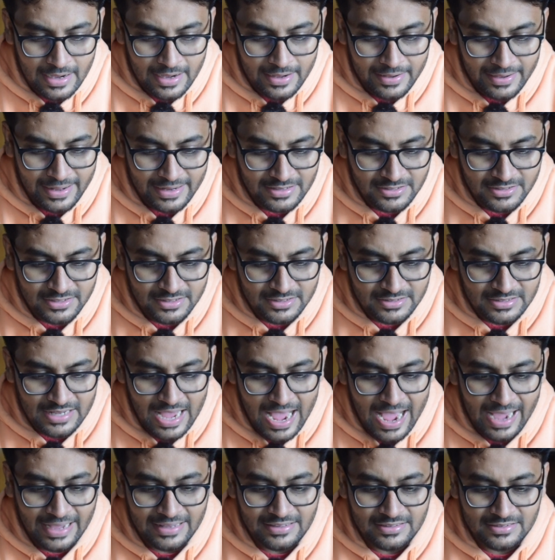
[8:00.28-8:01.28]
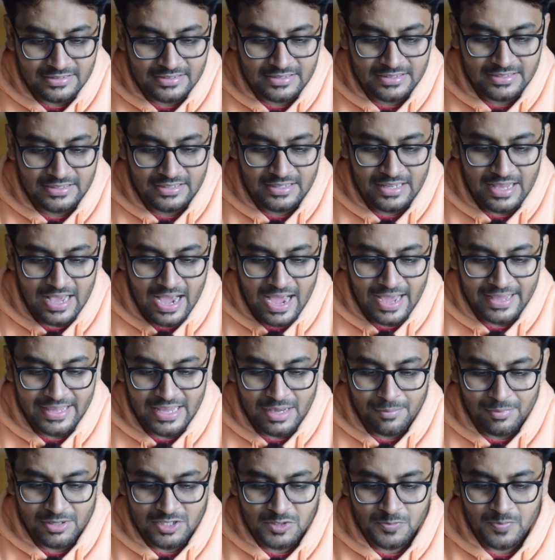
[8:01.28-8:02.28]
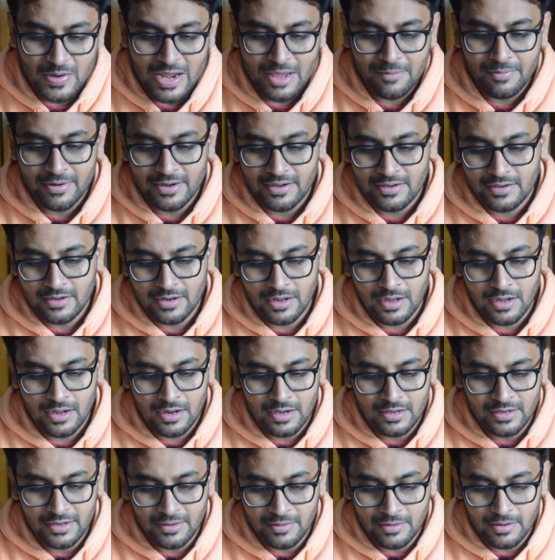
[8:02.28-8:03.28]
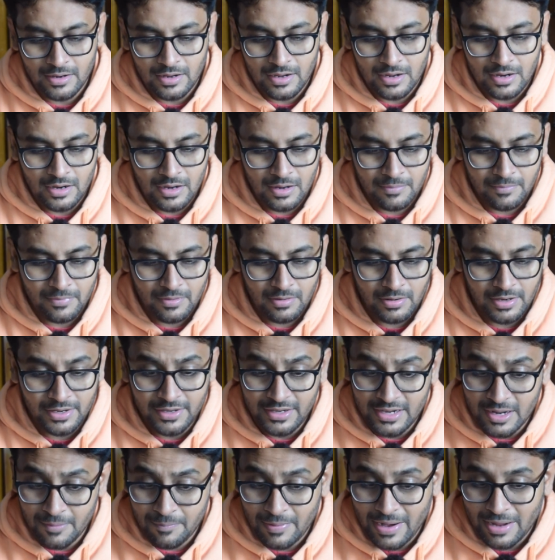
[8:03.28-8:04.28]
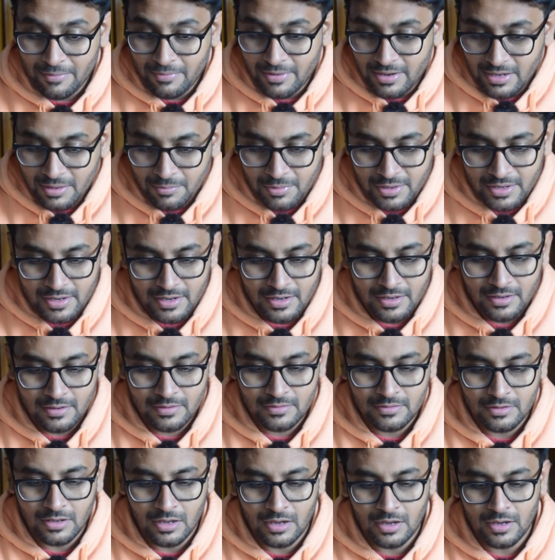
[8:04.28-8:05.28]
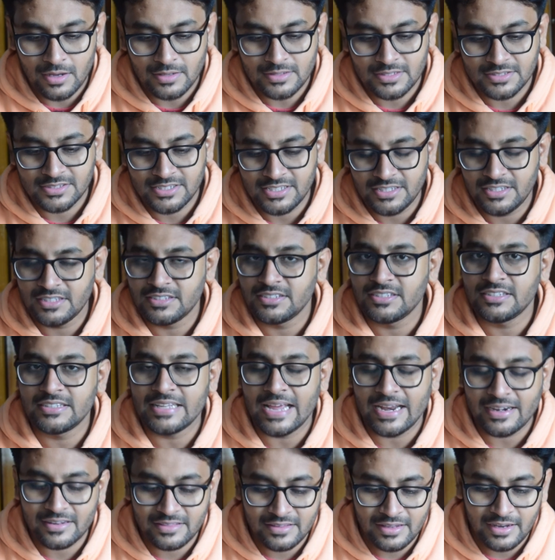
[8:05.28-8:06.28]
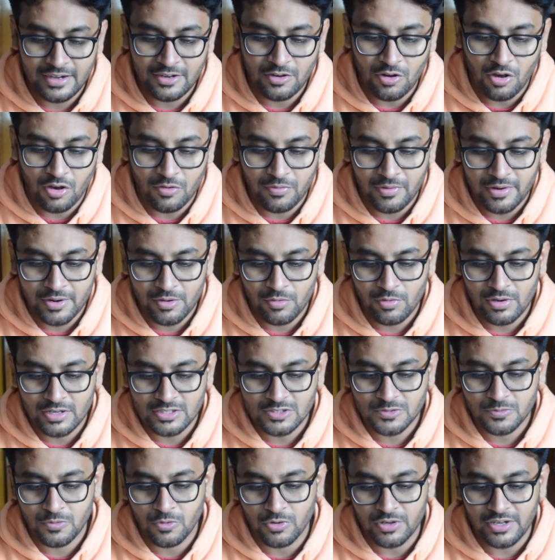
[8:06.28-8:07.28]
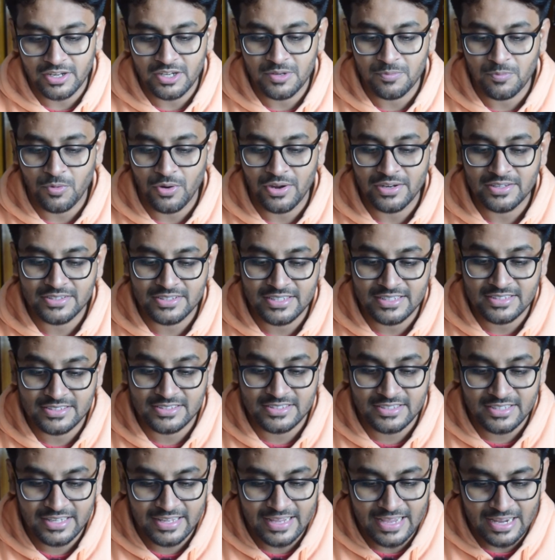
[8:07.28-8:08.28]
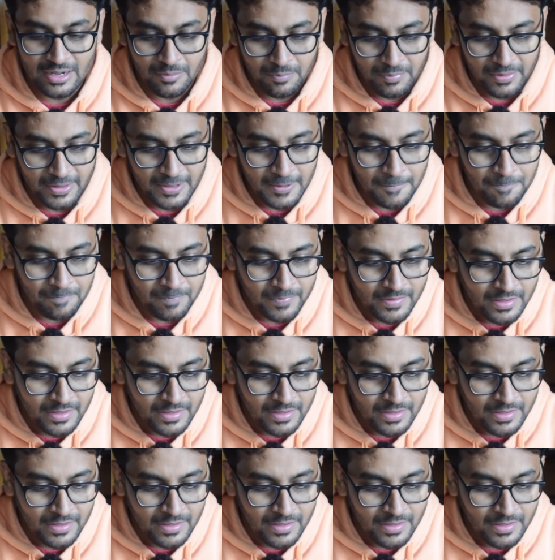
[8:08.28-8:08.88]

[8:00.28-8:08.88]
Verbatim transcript: Next is ICIMS Private uh, uh, India Private Limited. Uh, the CTC that it offered was 14.63 LPA